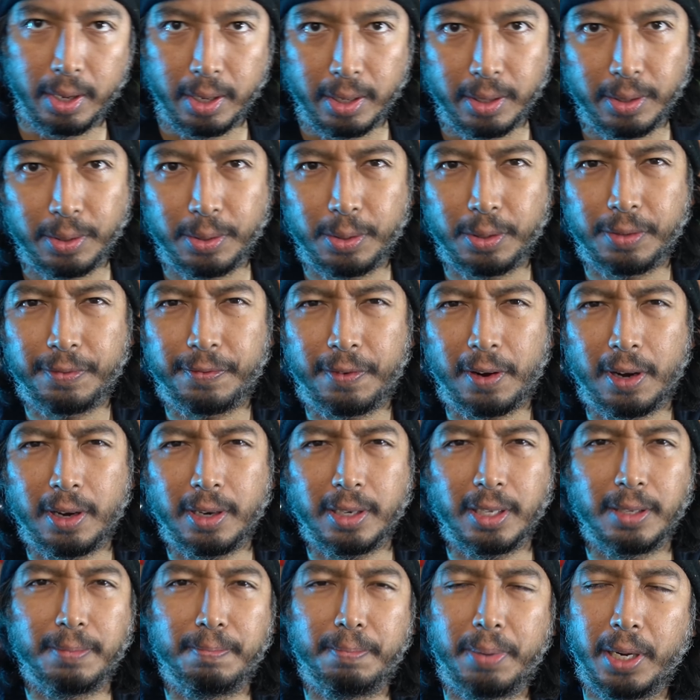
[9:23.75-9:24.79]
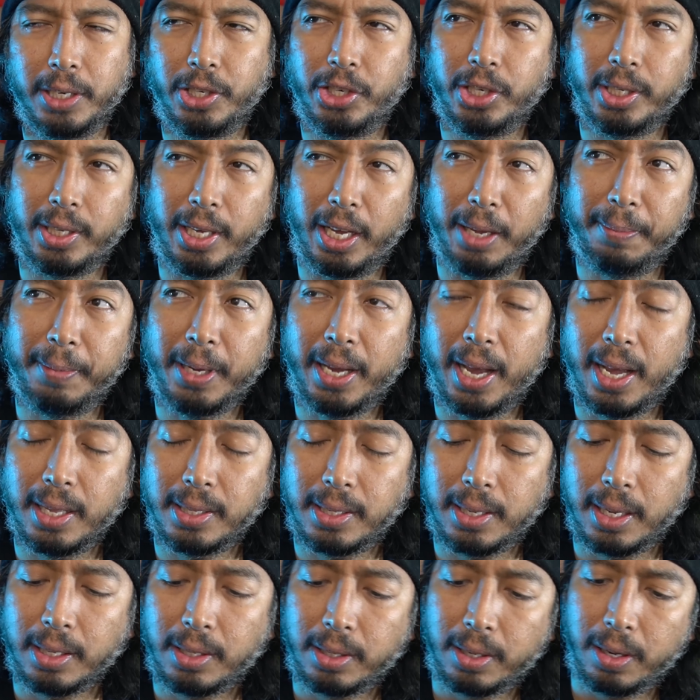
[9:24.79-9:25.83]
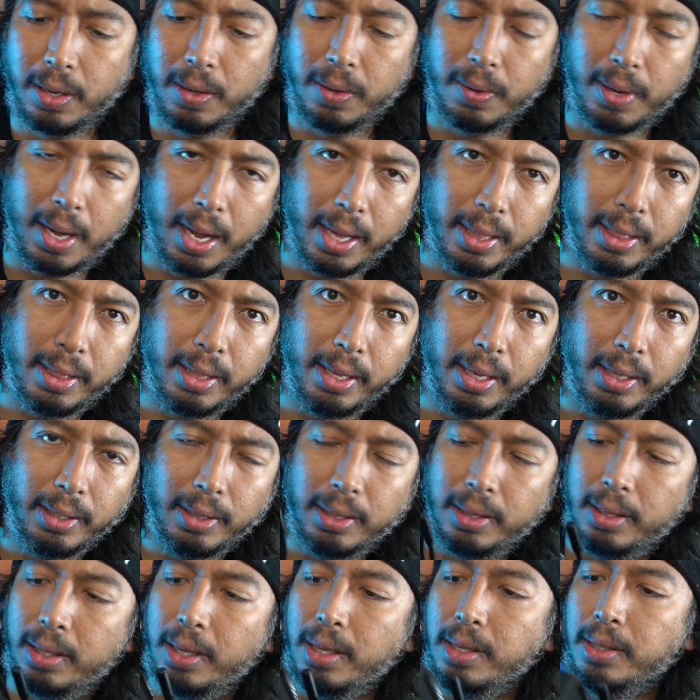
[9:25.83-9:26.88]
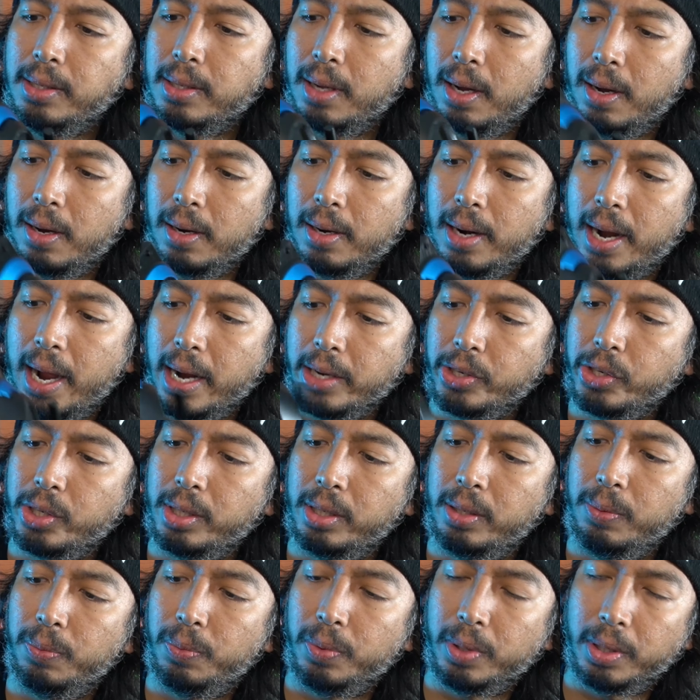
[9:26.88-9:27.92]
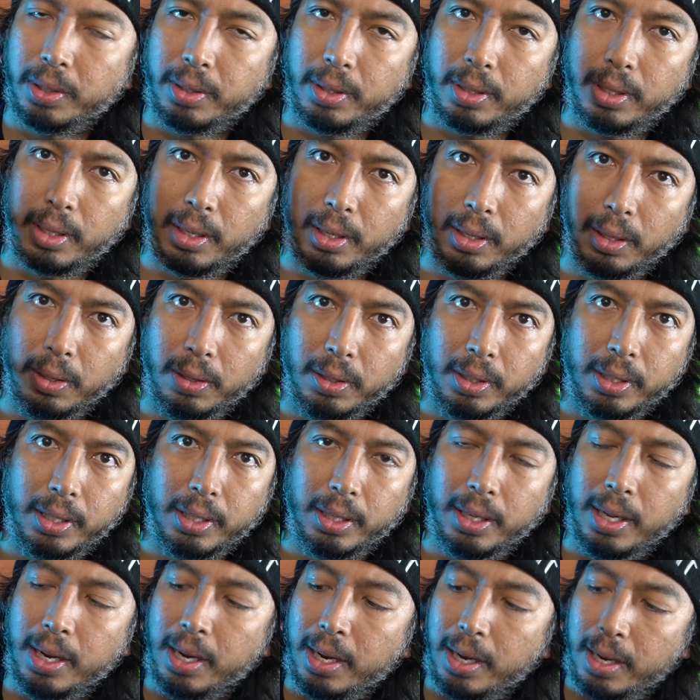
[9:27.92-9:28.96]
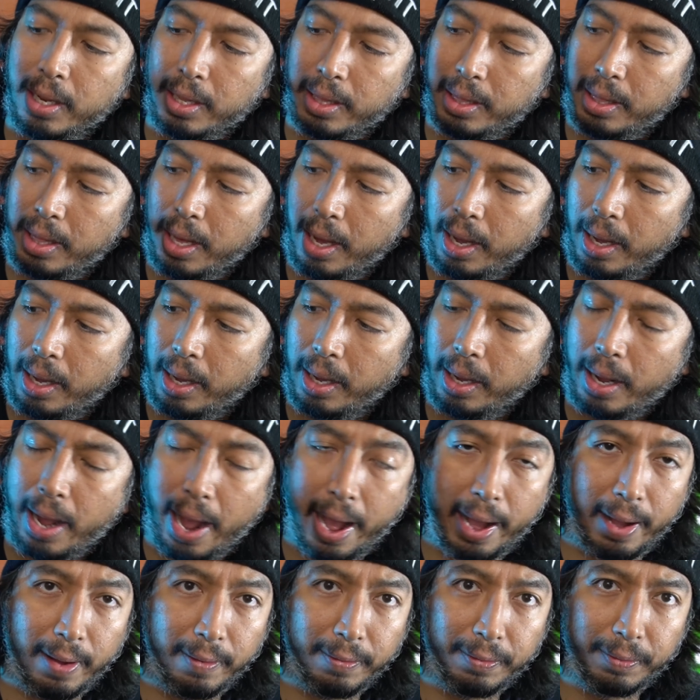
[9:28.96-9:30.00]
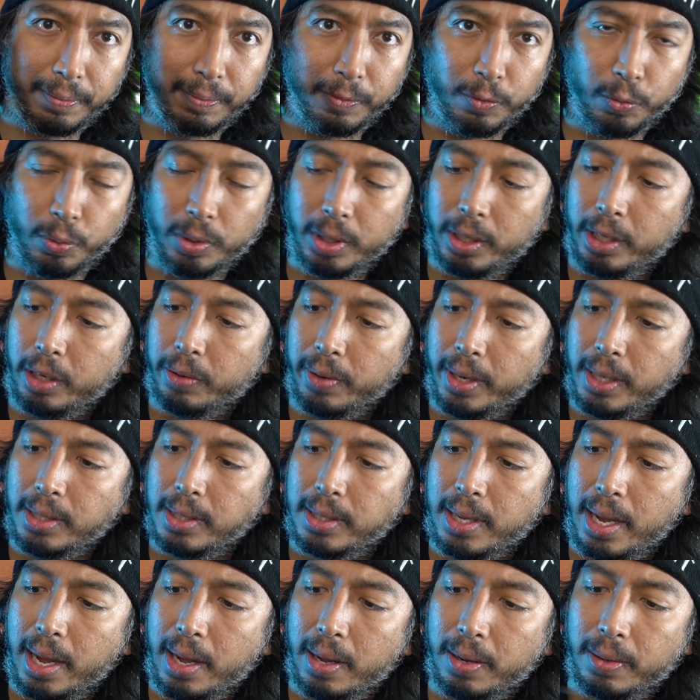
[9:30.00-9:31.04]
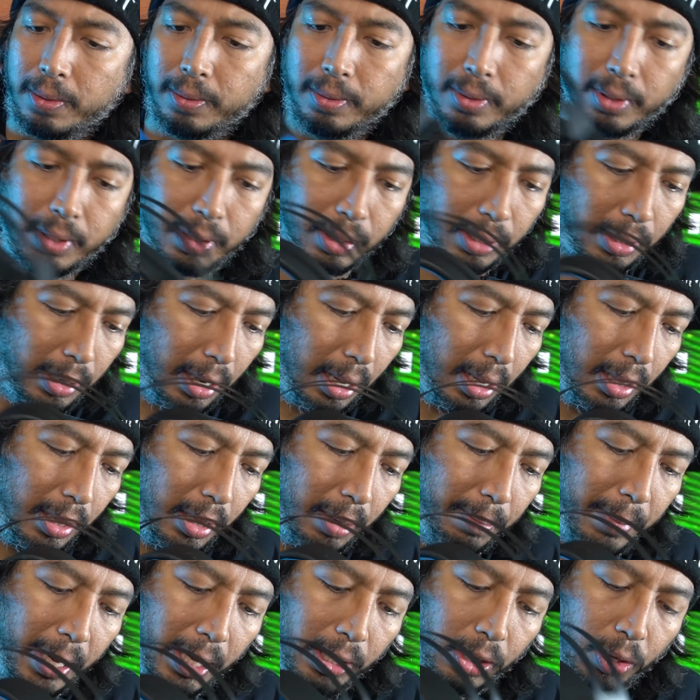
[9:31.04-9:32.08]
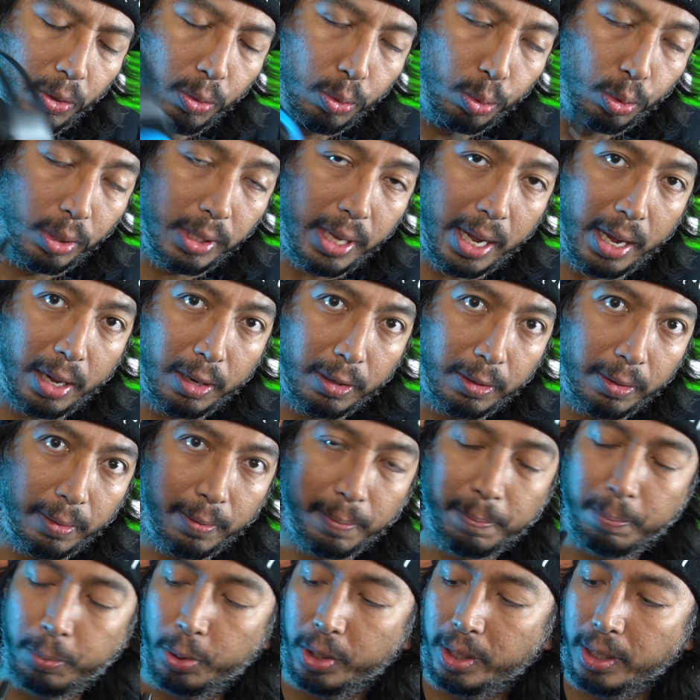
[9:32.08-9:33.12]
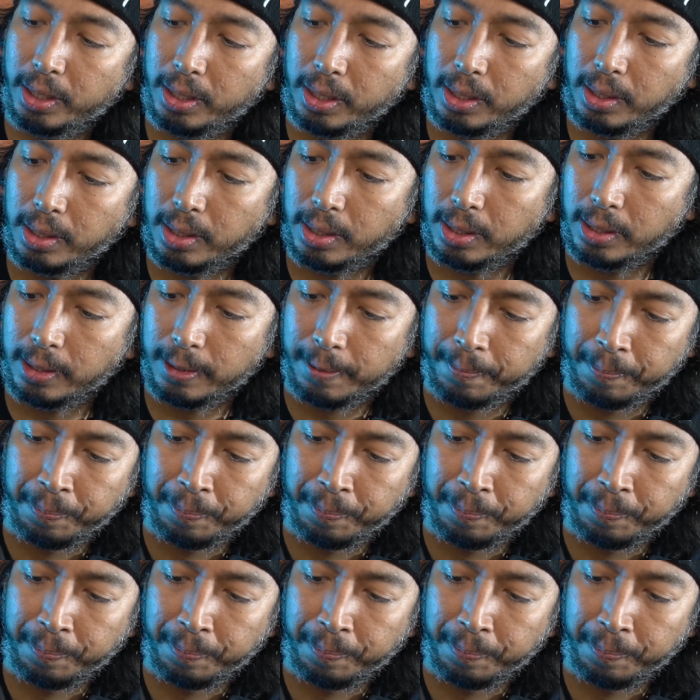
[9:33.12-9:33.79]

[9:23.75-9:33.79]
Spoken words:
So as far as budget gaming headsets go, I think these are actually worth a look. They have really great sound and they make you sound pretty decent,